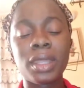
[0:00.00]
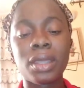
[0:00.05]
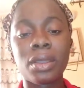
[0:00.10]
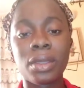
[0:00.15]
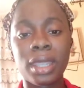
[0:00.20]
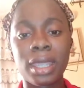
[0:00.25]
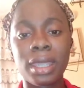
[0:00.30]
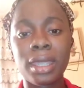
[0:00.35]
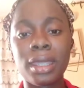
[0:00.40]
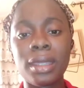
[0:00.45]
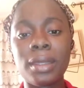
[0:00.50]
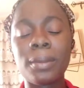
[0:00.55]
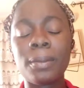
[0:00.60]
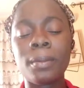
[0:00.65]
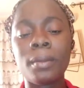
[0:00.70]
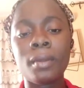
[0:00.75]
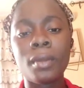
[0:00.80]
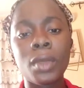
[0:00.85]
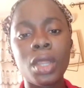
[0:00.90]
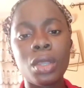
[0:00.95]
Okay?
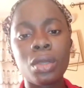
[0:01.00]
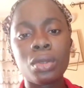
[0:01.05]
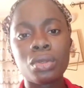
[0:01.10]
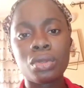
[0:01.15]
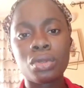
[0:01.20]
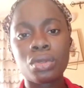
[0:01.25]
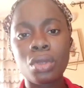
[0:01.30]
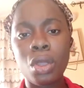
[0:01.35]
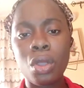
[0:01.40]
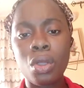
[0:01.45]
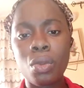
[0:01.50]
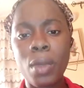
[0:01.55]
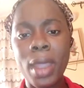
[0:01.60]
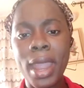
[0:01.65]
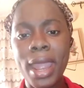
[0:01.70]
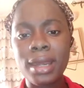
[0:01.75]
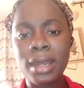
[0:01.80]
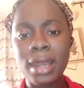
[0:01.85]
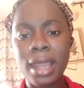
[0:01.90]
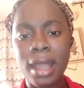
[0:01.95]
So
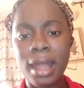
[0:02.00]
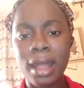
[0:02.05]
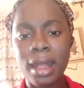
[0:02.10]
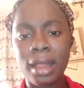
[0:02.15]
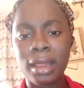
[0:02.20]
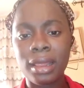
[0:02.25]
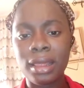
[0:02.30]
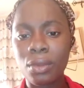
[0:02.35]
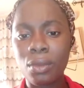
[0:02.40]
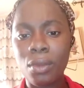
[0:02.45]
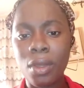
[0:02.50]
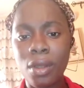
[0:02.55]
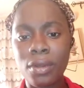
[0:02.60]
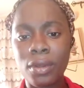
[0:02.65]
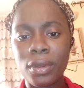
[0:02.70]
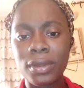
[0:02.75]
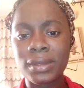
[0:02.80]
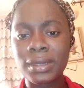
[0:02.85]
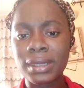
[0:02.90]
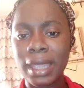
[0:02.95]
when
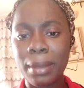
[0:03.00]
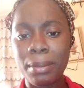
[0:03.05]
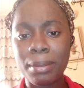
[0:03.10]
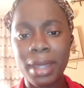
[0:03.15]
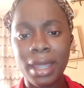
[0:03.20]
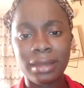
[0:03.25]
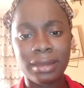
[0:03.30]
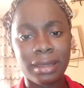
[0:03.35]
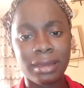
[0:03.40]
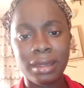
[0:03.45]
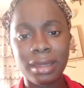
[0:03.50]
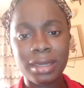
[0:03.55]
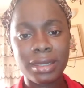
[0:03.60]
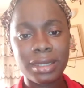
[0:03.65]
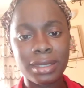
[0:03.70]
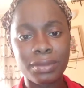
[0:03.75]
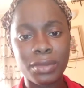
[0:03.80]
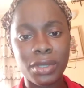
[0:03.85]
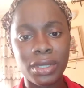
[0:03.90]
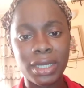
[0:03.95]
Liquorose came back the
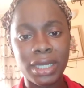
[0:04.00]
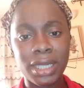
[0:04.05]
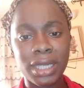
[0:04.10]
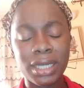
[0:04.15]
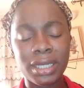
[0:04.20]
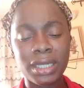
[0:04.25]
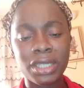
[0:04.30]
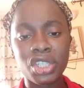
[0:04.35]
next morning,